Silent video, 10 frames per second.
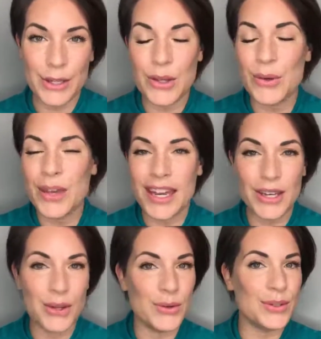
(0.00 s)
So you can
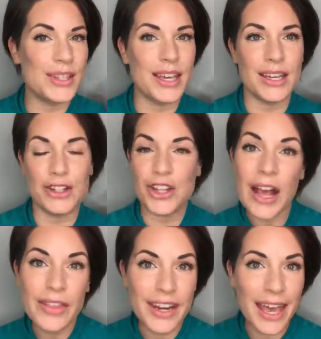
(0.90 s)
use the
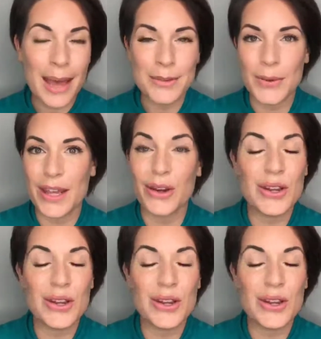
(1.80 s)
gel that it comes with,